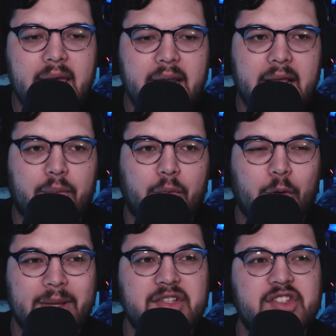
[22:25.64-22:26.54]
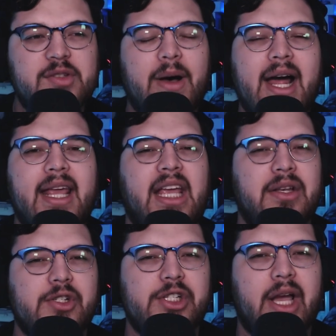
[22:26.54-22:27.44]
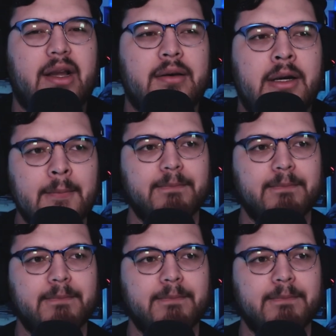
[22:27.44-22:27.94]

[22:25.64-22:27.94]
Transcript: ahead and roll me a spot hidden check